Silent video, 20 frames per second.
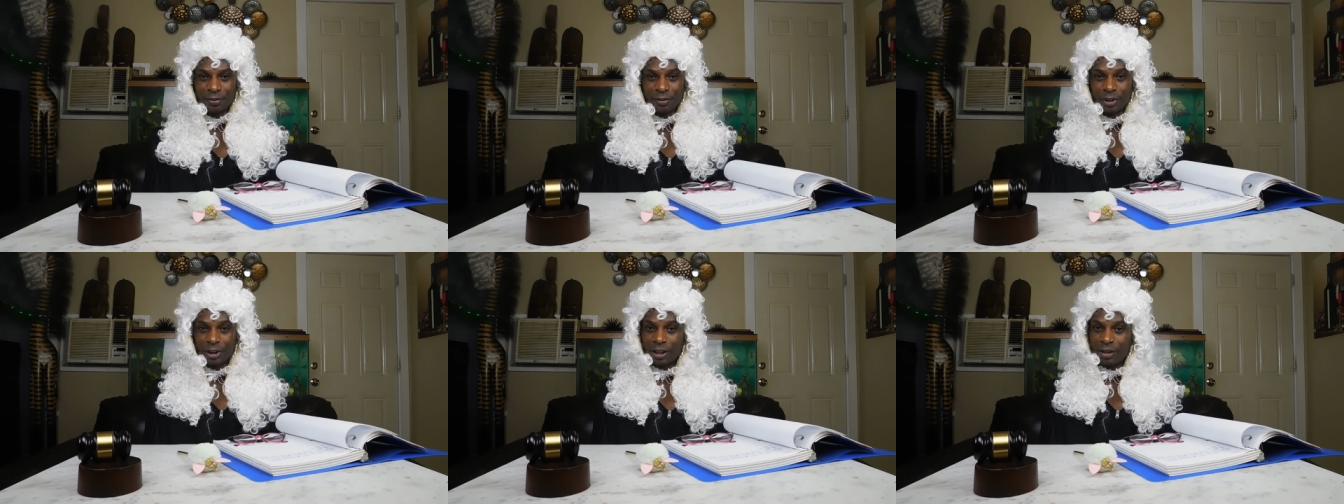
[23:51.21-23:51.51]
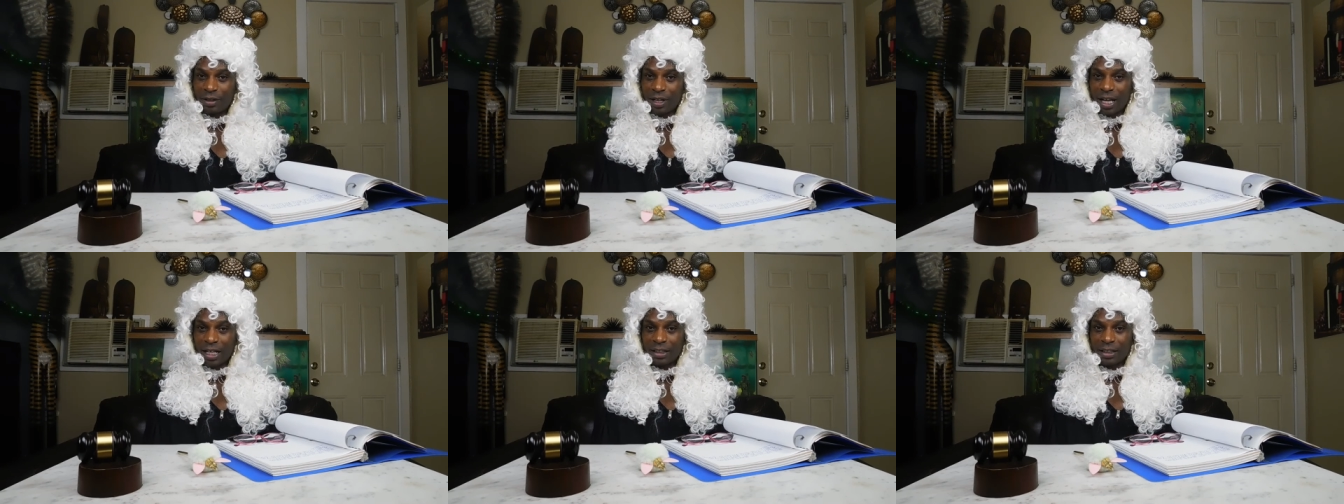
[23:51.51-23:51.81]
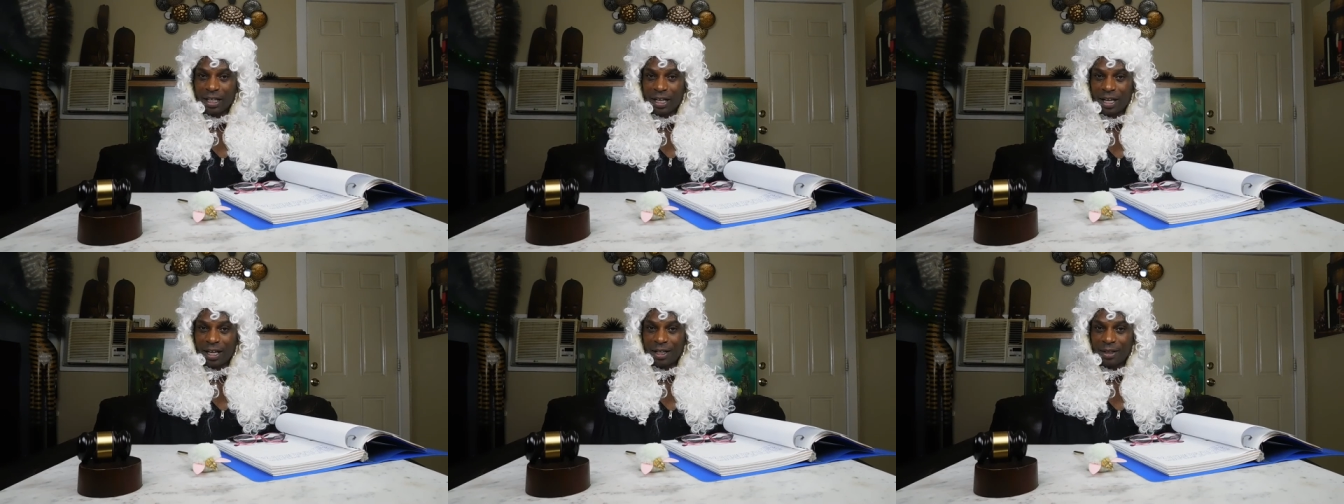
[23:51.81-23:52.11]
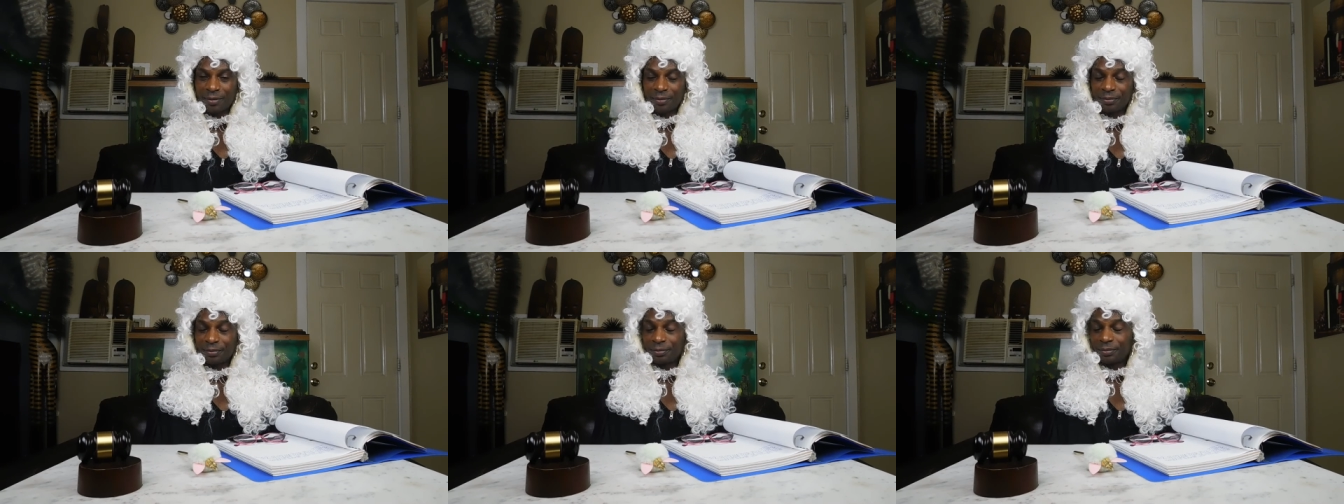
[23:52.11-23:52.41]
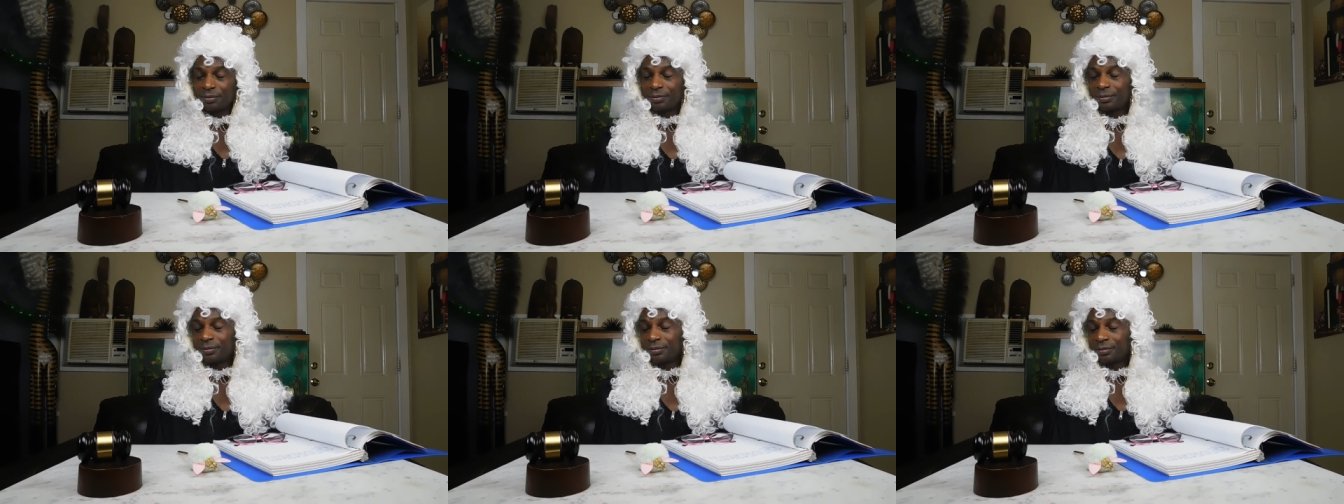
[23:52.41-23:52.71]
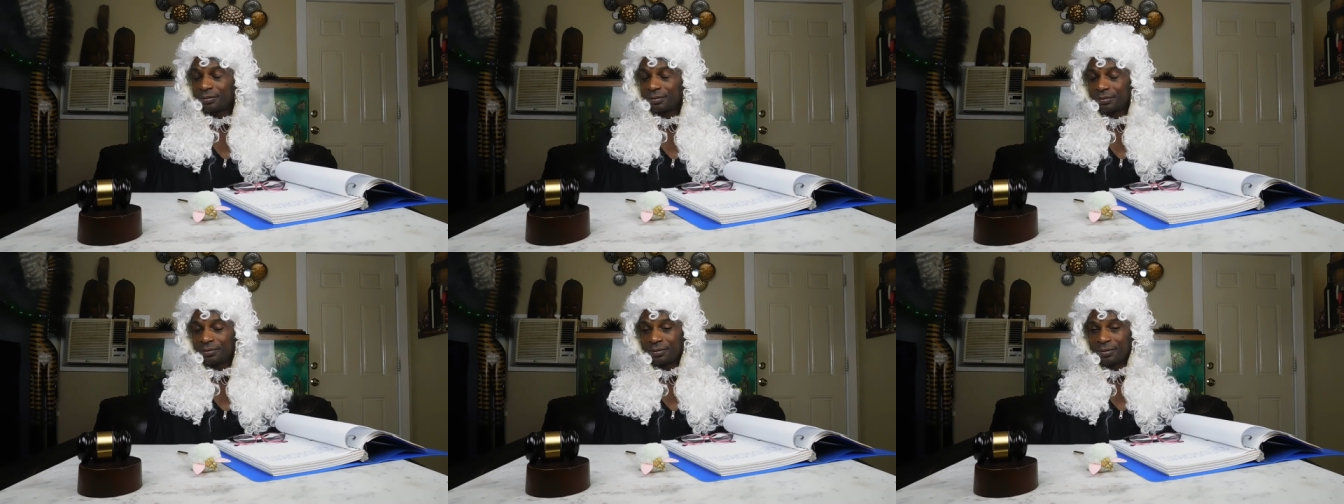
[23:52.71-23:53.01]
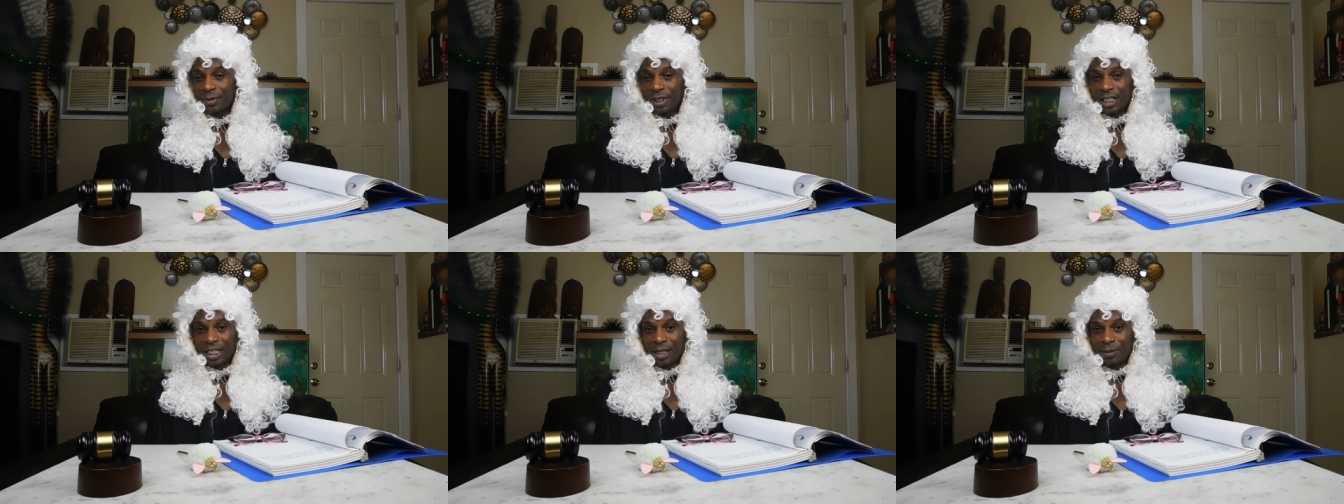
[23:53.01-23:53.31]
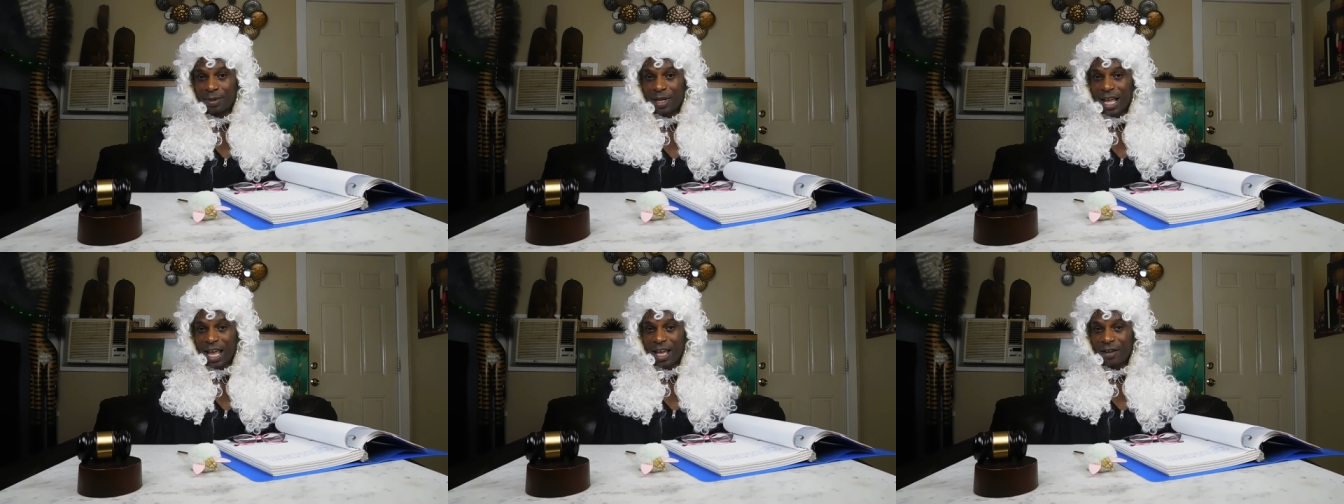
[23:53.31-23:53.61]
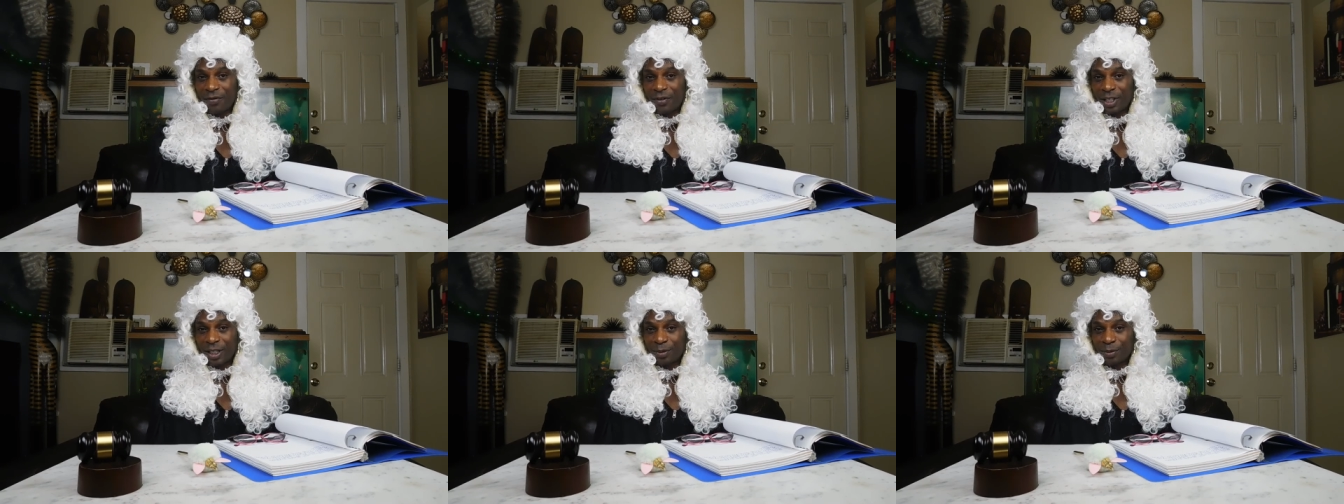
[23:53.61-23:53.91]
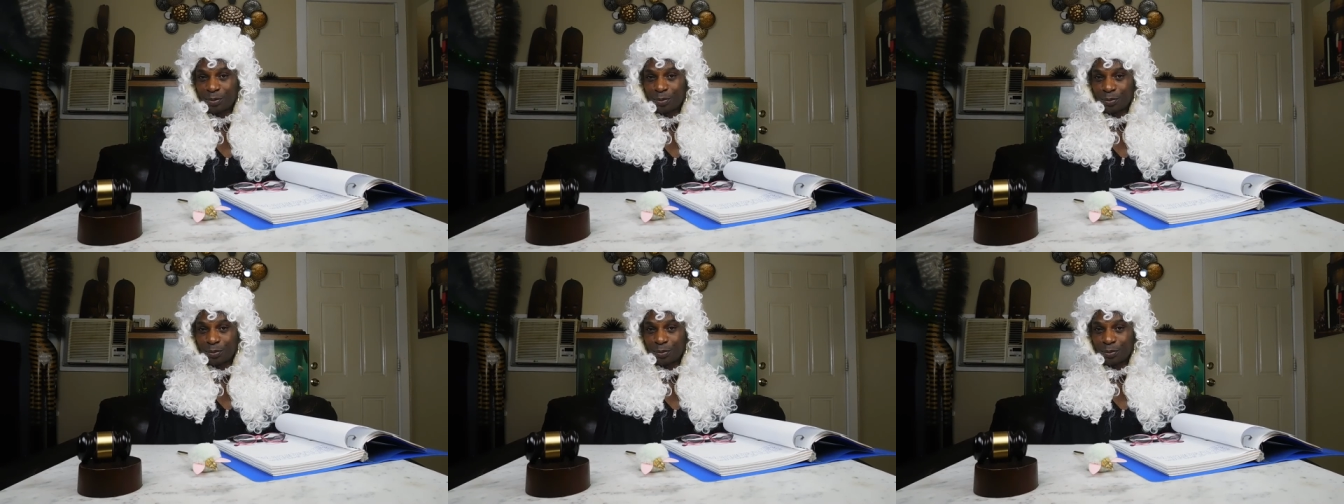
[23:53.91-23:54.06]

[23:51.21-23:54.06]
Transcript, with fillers: Till next time, hmm, keep laughing.